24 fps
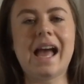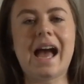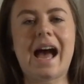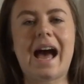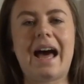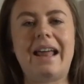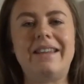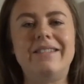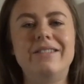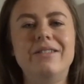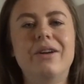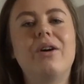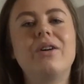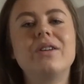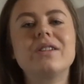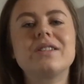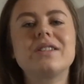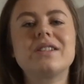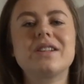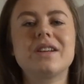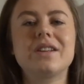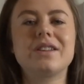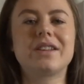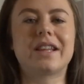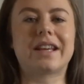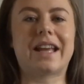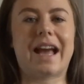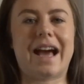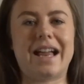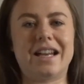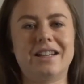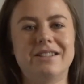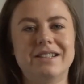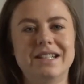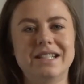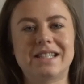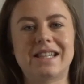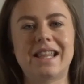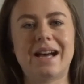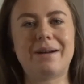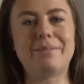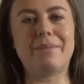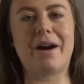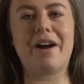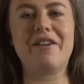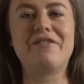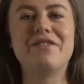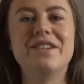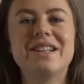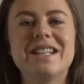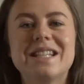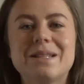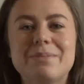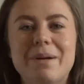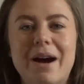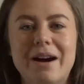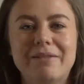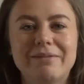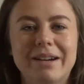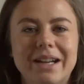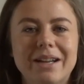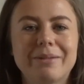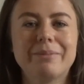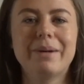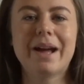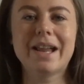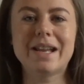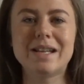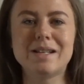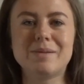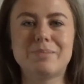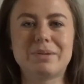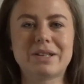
and not the calories that MyFitnessPal recommend,